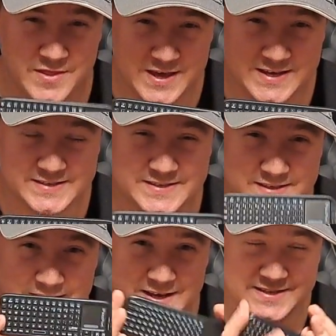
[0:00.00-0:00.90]
This
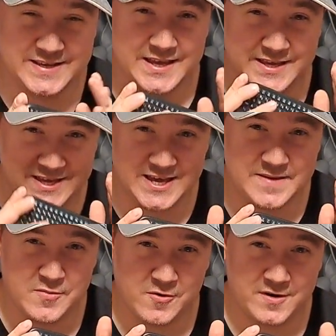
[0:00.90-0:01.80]
is a
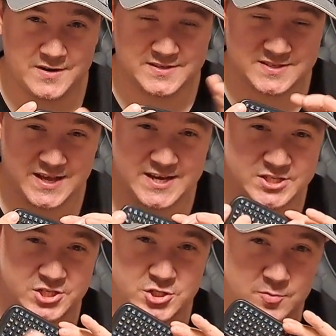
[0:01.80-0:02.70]

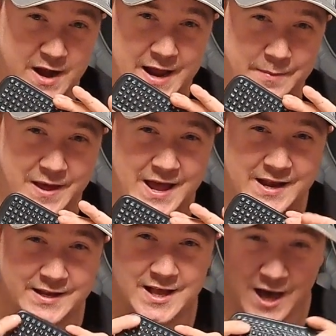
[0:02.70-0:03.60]

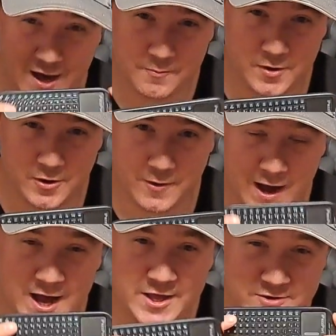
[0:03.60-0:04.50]
keyboard/trackpad combo.
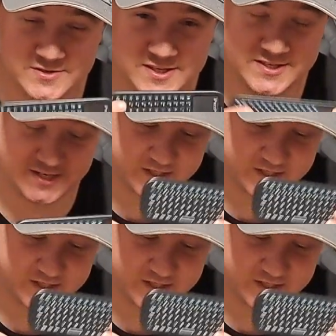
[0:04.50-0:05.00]
I use it to